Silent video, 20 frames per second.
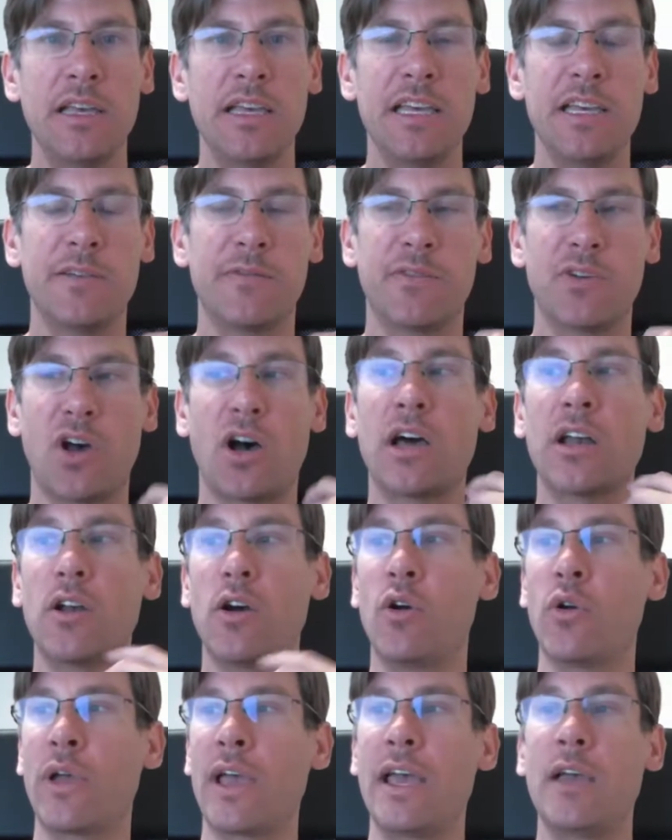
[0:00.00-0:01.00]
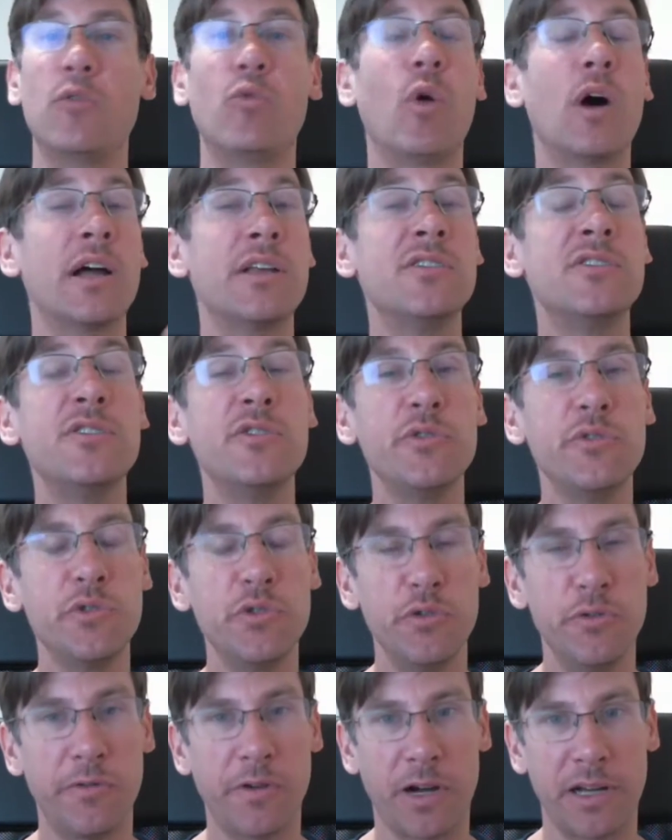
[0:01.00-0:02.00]
If not, okay, what do
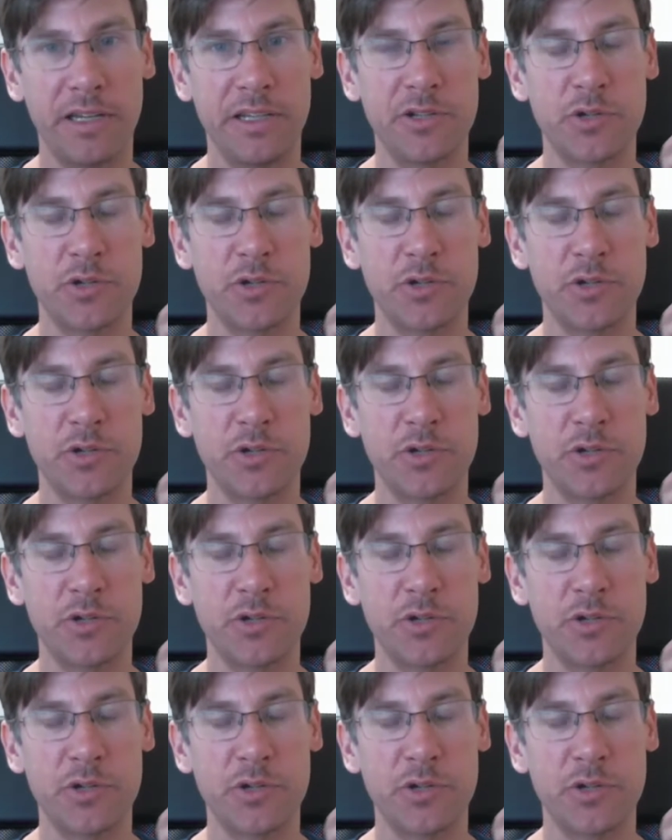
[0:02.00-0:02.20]
you find